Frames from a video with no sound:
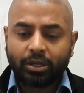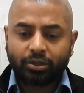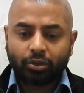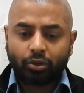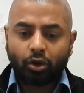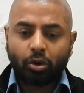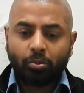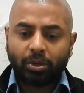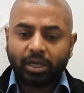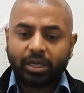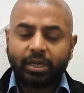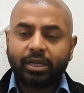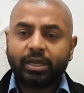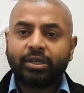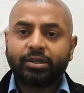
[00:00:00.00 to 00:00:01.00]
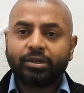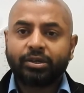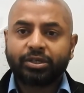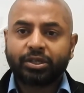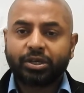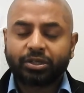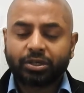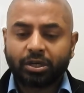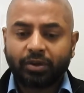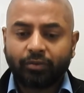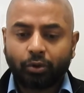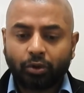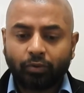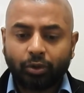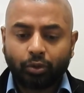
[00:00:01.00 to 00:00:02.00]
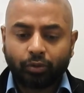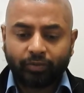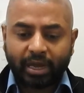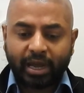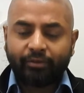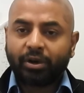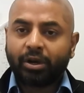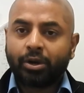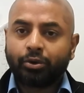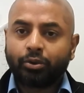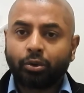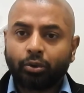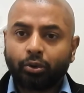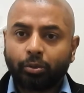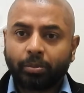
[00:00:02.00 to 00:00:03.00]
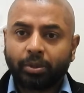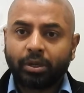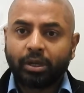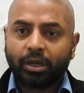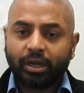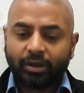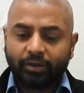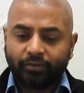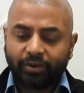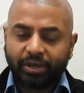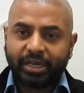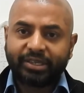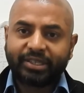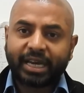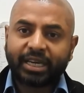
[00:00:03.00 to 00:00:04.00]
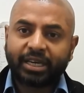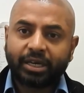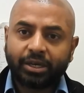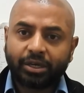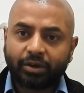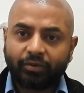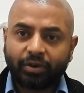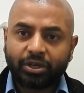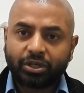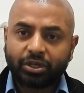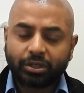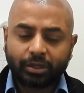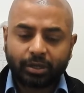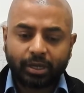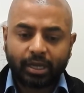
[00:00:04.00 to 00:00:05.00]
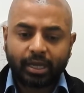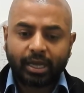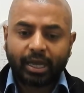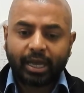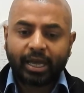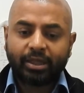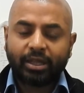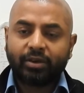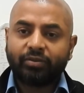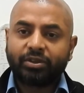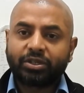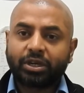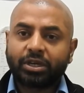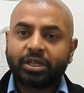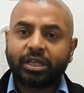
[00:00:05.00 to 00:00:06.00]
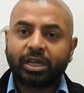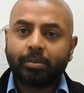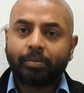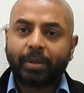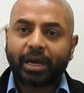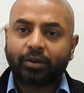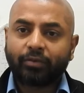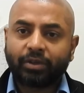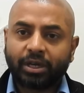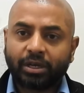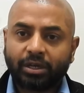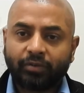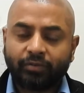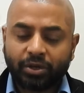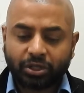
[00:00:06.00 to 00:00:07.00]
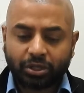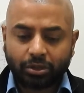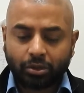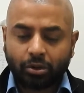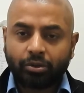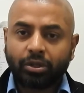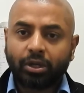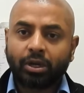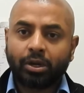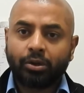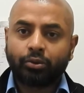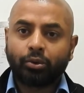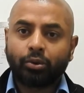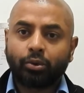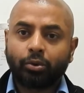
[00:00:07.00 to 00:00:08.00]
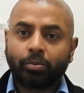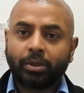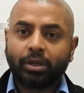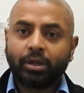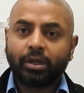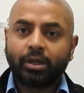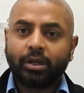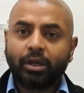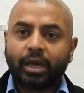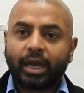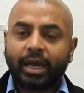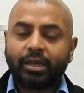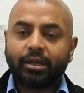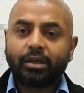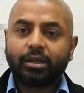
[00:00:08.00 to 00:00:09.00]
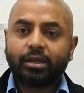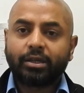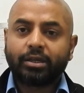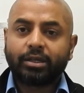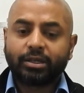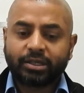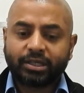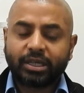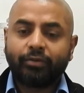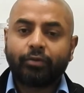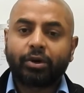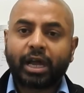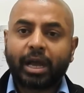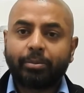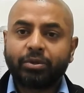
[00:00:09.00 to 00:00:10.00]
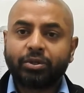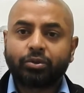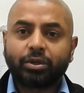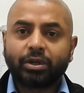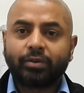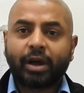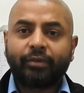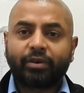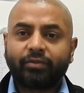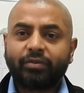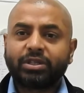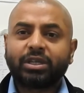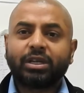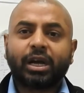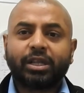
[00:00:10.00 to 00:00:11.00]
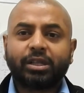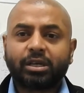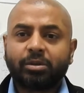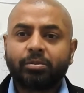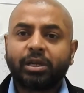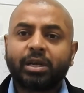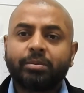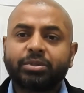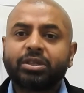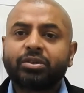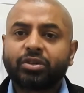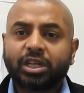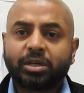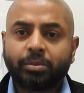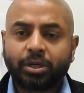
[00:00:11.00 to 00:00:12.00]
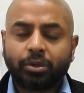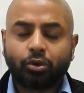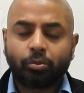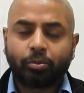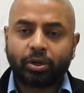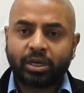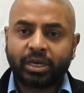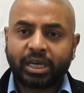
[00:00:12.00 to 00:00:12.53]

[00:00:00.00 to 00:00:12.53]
So normally in research study, what do? We have a control group, we design an intervention, and then we study the impact of the intervention on the control group and see what happens to it, after which either it becomes a treatment group or